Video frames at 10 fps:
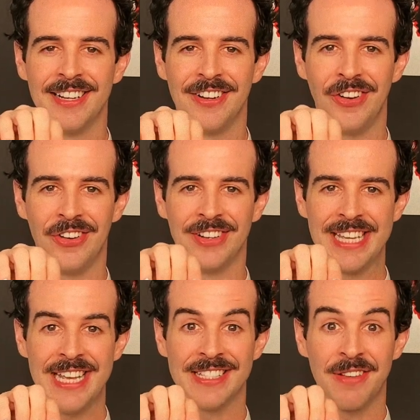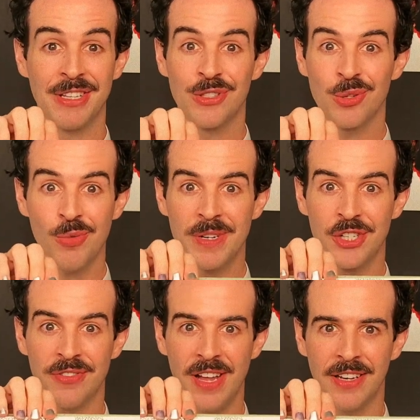Oh, he is having so much
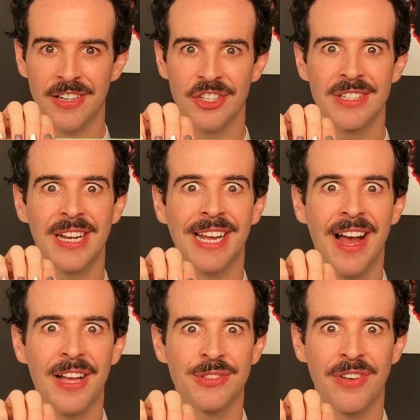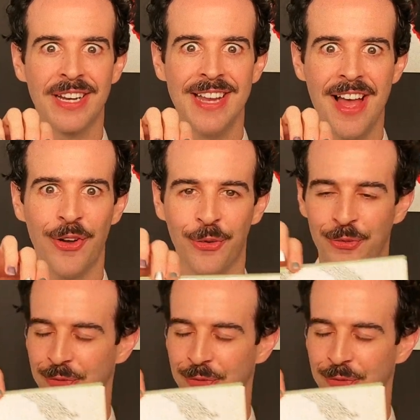fun, just like us right now.